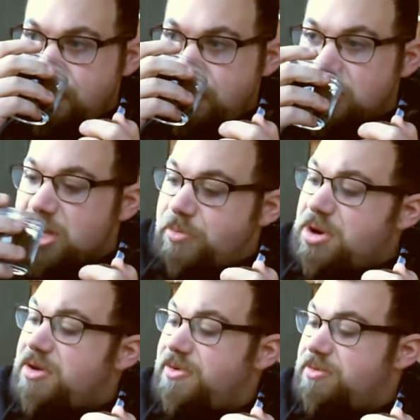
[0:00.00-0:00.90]

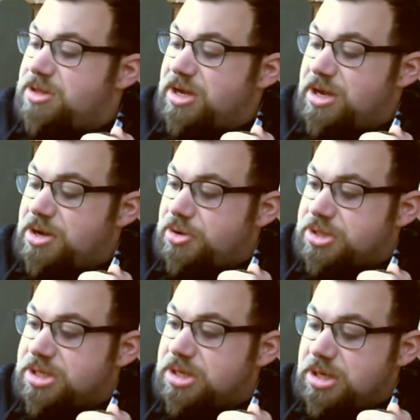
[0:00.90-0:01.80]
above everything
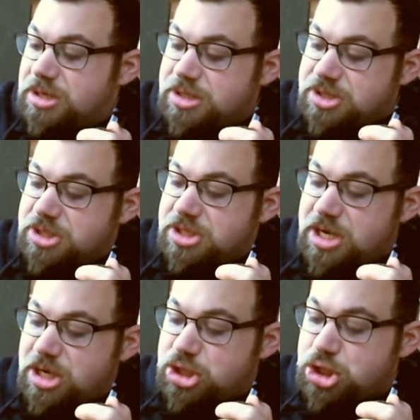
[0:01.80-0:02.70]
else, it's just
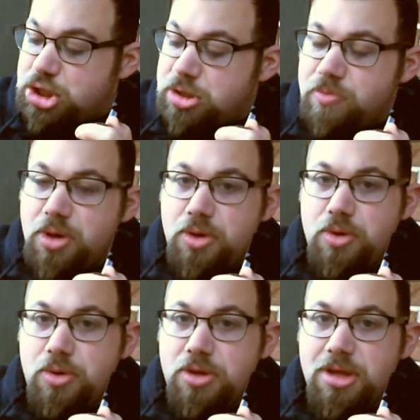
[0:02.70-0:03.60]
a
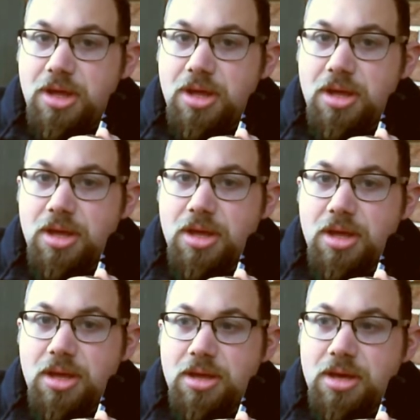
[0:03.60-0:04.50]
smooth,
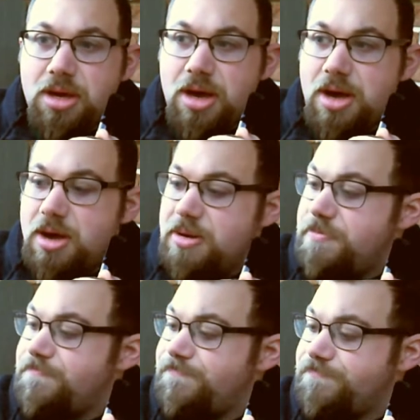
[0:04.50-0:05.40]

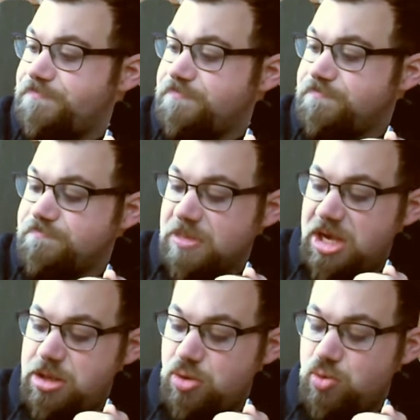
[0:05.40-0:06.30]

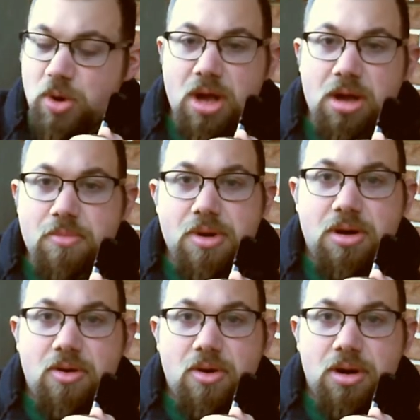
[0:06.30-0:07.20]
either rum
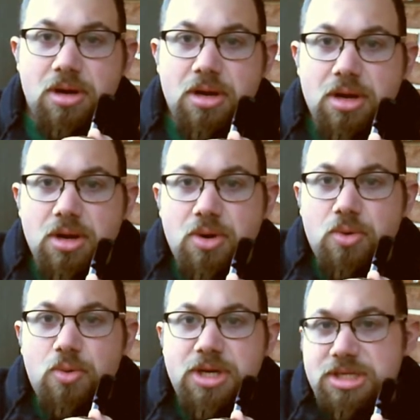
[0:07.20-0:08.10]
or
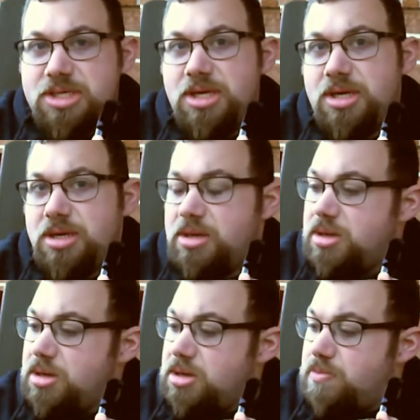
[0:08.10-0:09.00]
whiskey
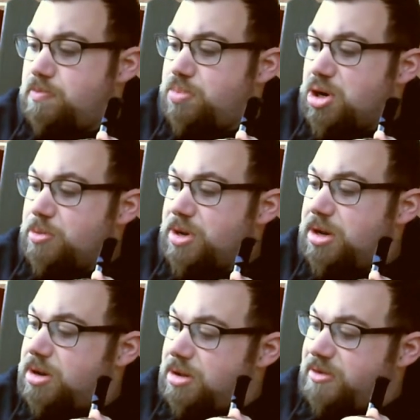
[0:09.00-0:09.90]

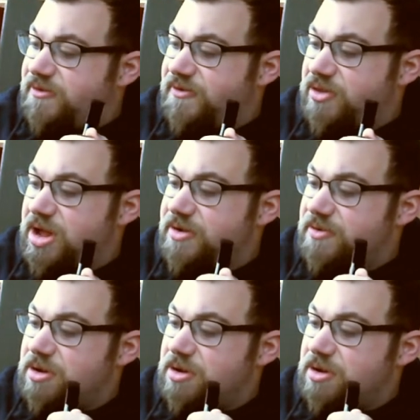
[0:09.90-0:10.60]
bourbon flavor.